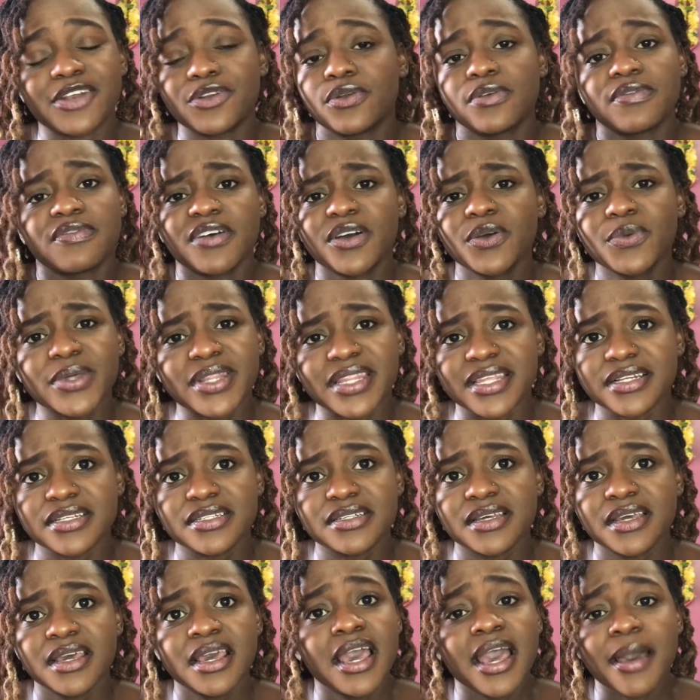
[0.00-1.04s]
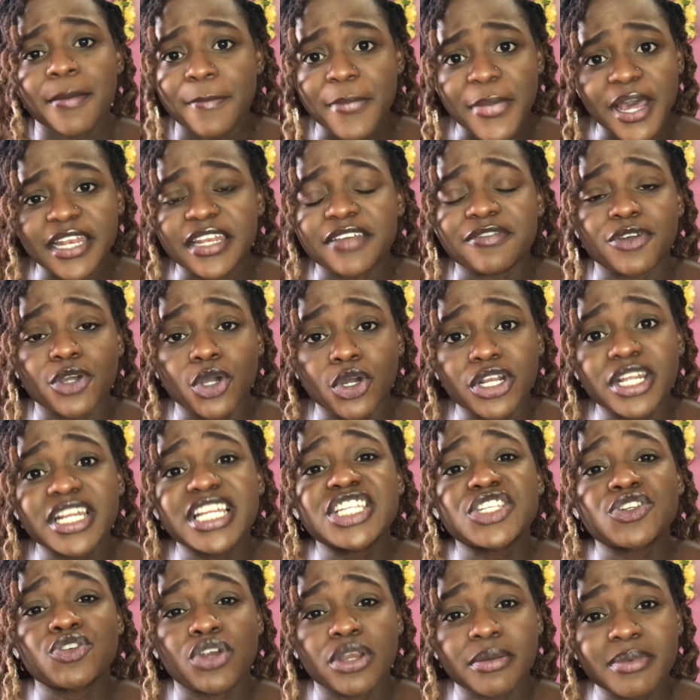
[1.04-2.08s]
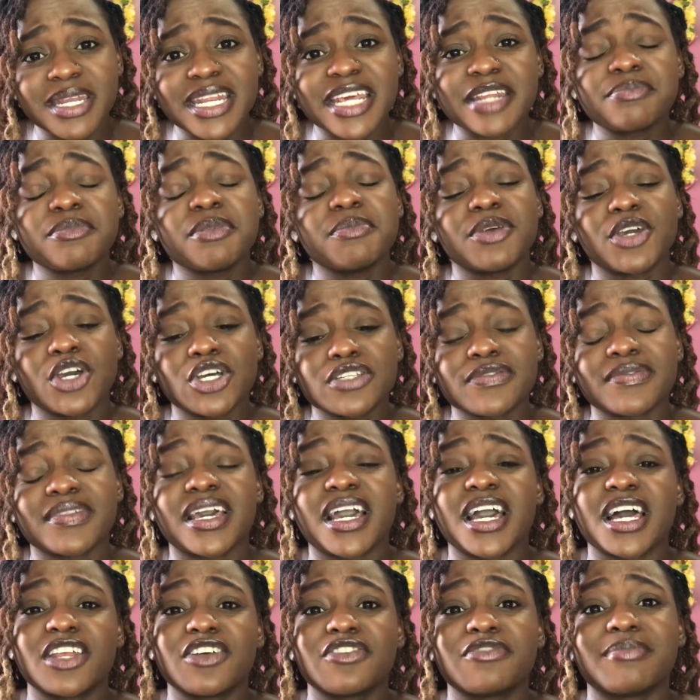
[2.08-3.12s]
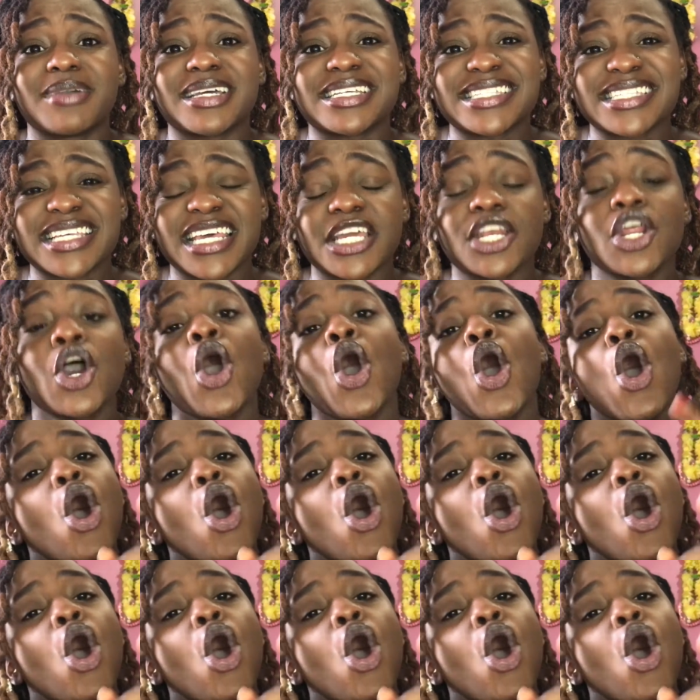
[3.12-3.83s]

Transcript: don't fuck with it, man. If you're gonna discriminate me because of the color of my skin,